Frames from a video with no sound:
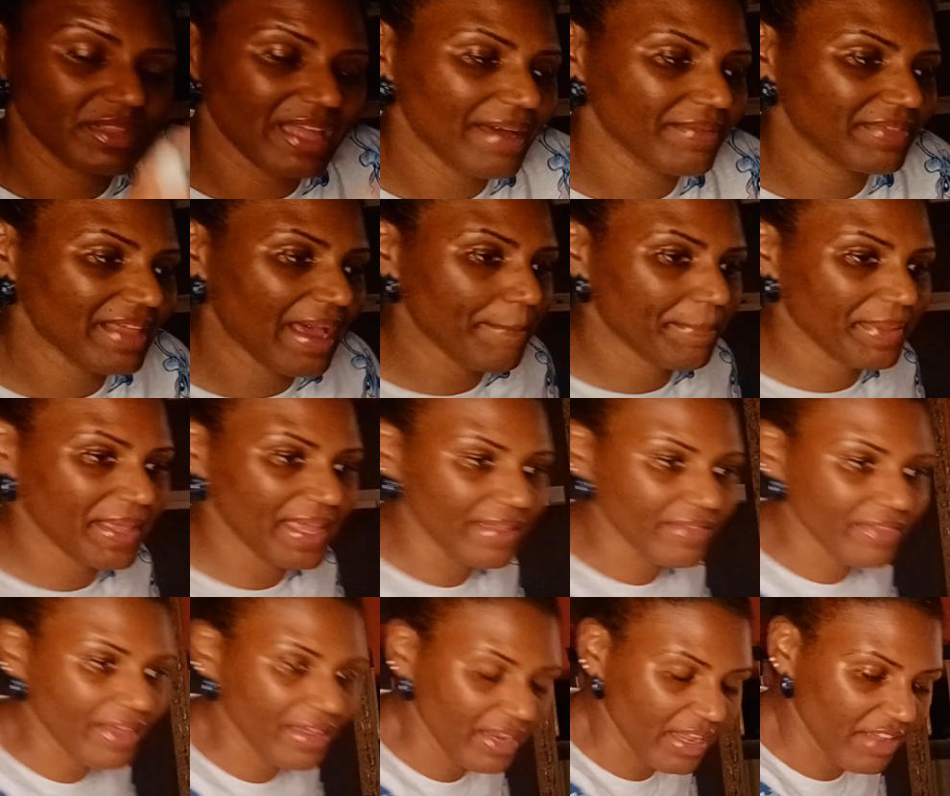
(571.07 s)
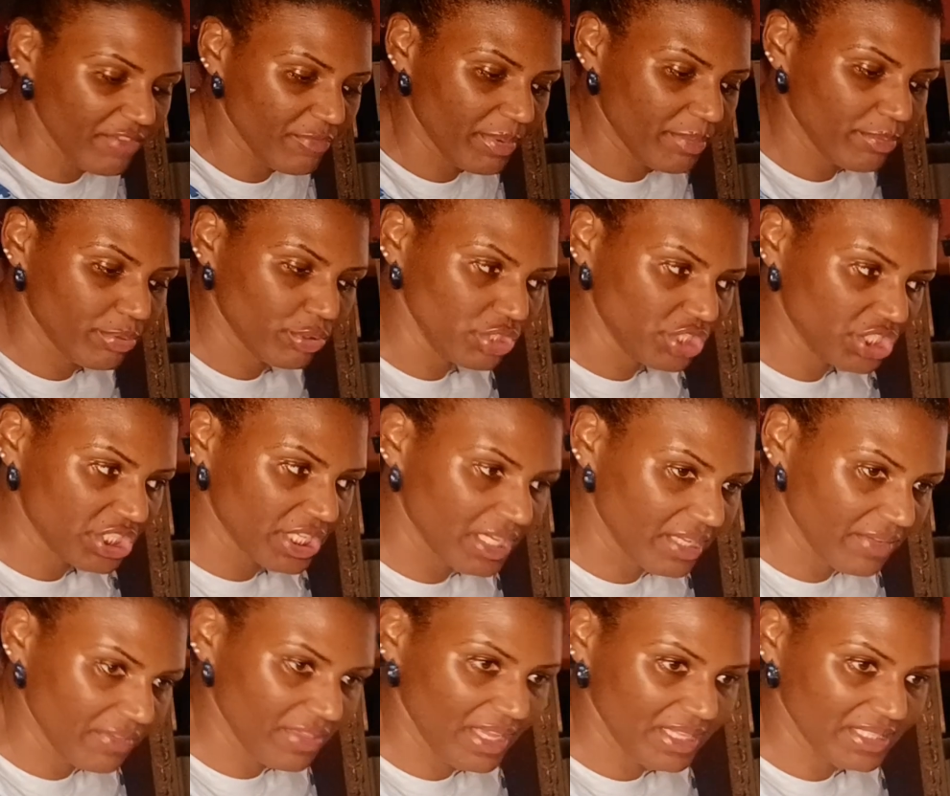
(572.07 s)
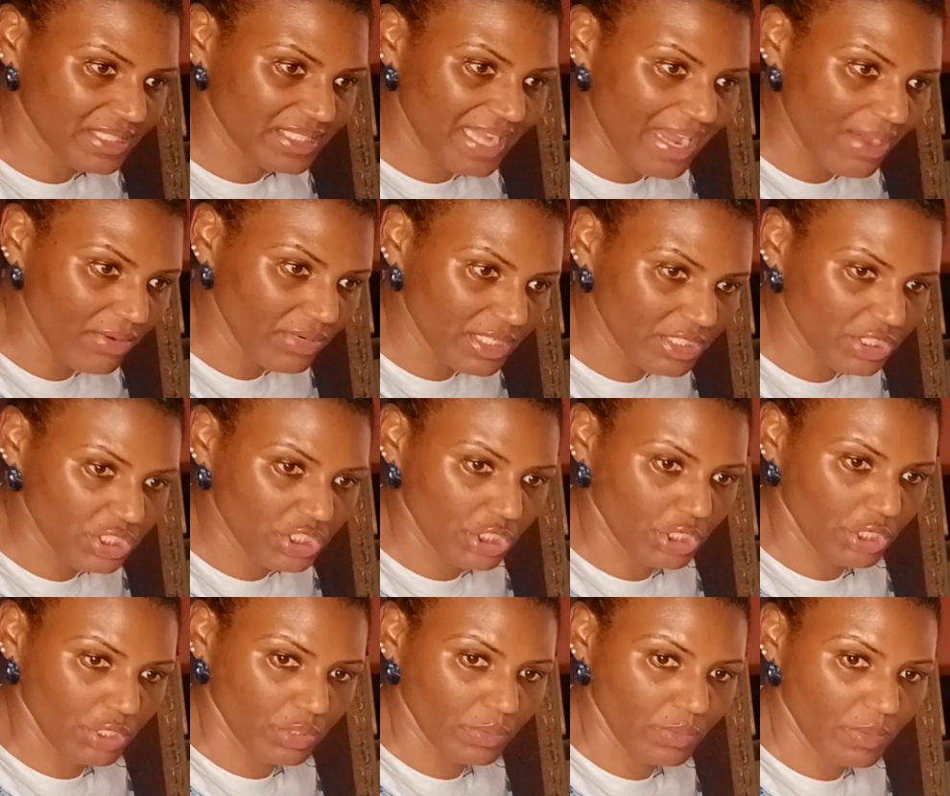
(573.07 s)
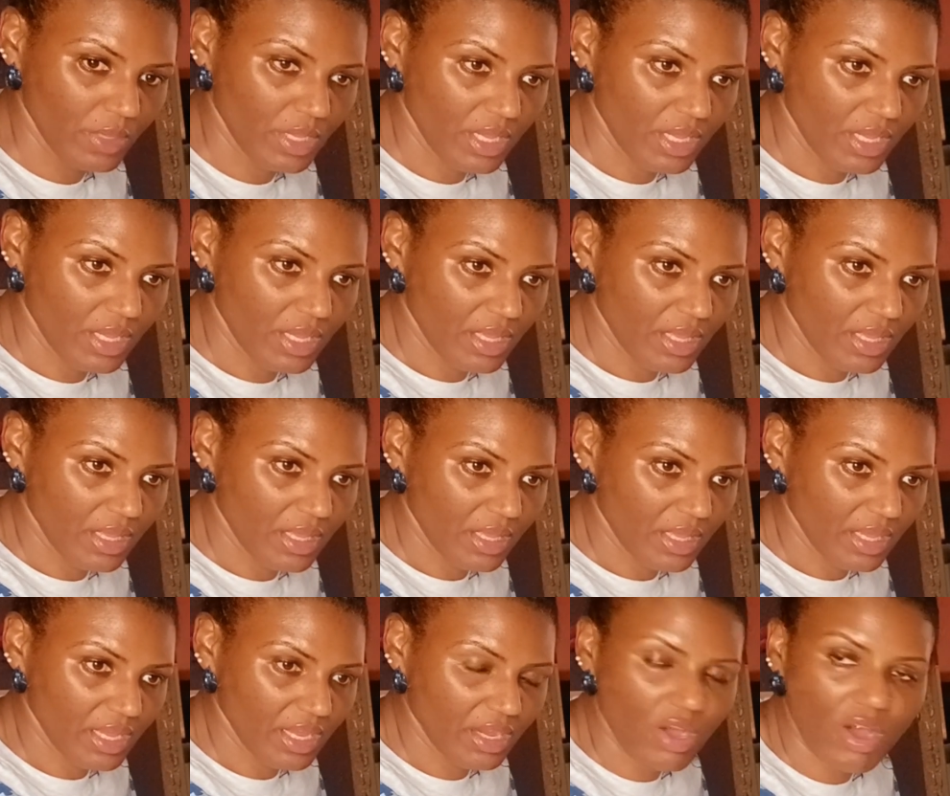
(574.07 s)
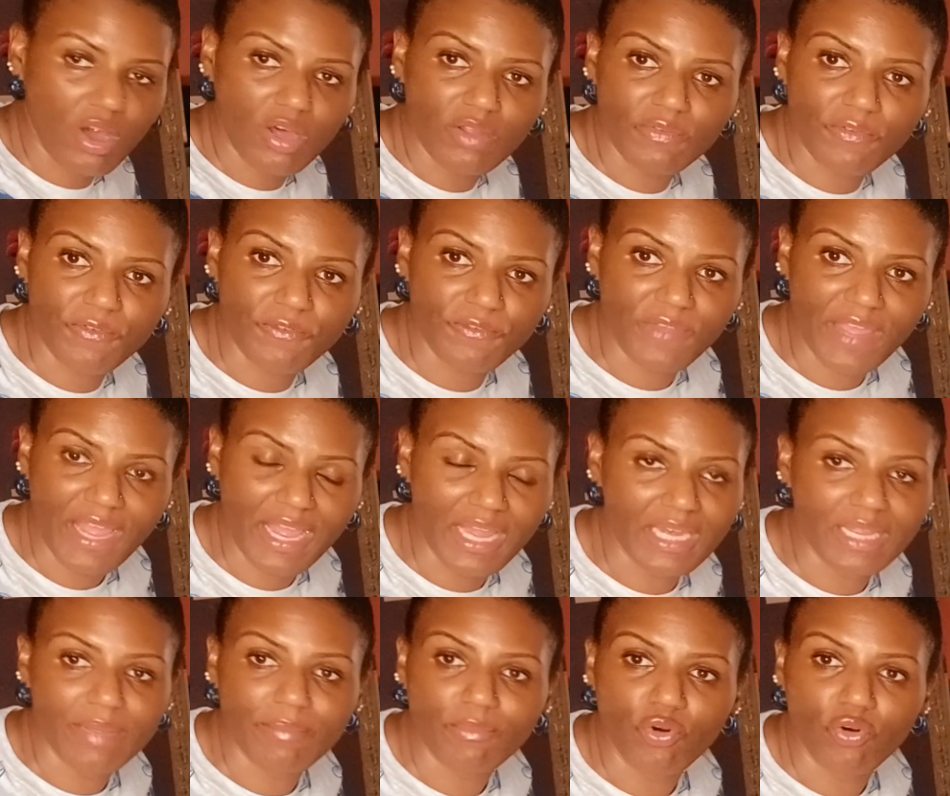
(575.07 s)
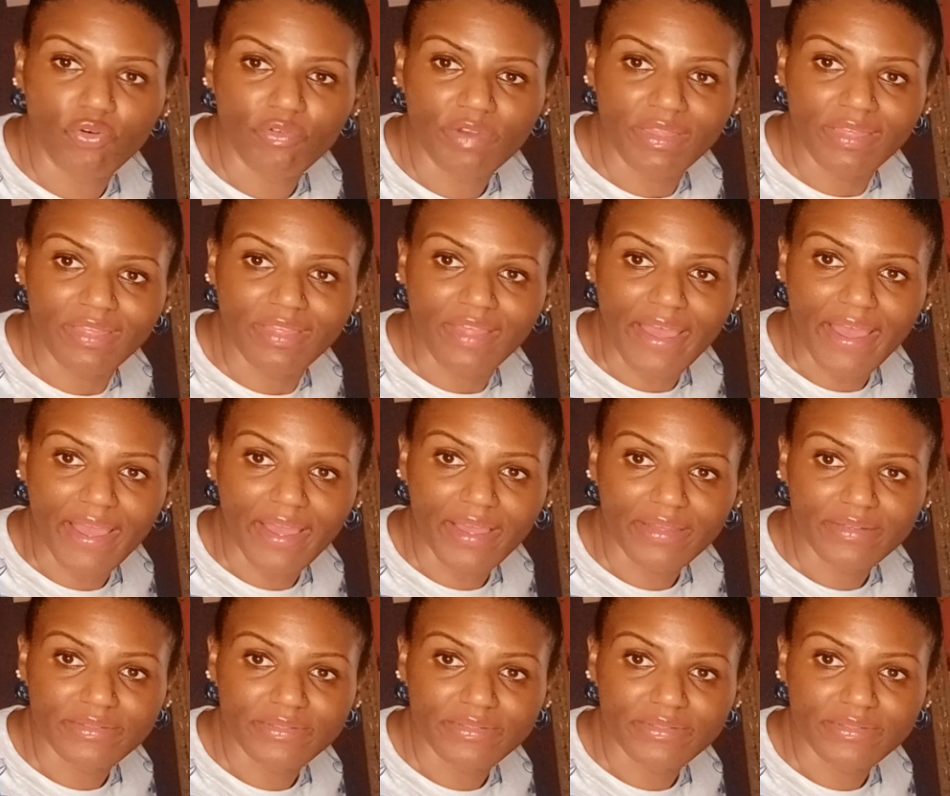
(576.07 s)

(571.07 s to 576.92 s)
that, that pit that they've been pushing things down into, it can't fit anymore in there.